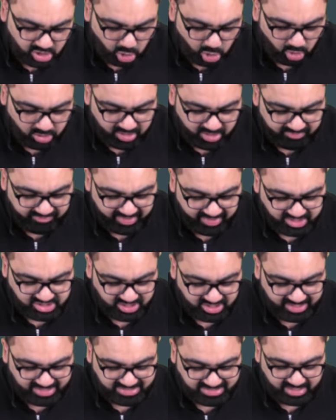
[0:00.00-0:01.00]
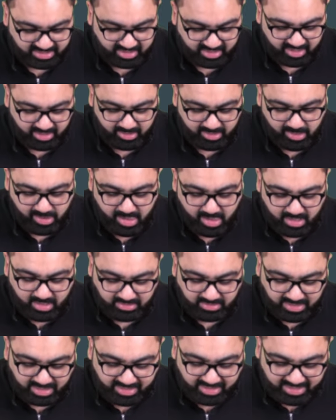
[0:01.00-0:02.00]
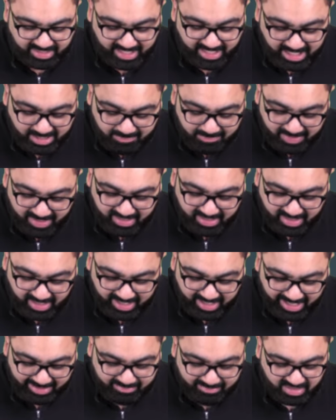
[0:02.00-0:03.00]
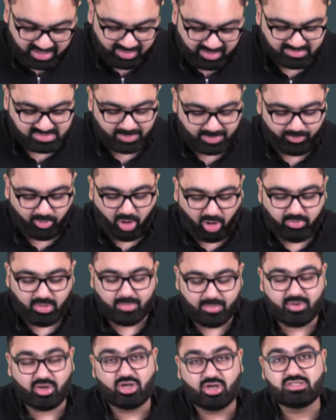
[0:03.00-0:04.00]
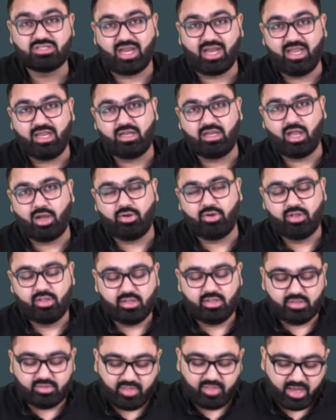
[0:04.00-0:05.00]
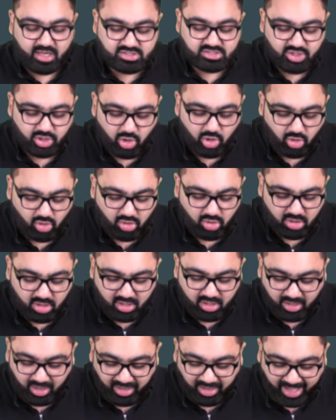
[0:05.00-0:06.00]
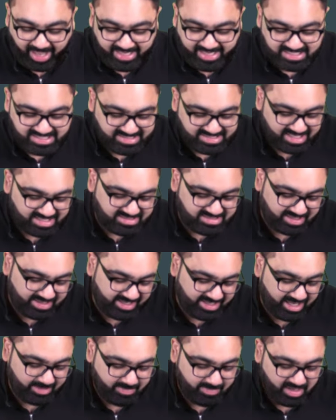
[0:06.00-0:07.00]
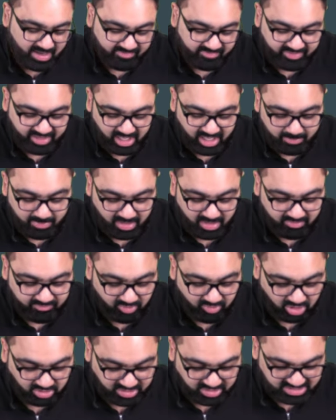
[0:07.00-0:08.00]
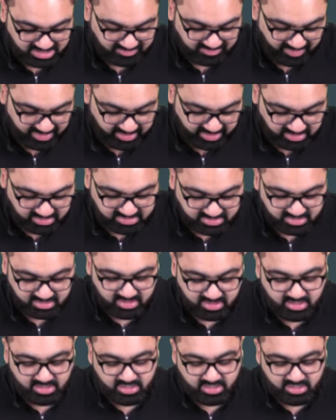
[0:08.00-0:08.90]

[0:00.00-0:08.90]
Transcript: throat infection etc the treatment again becomes a problem because right now there is no licensed treatment available for this virus.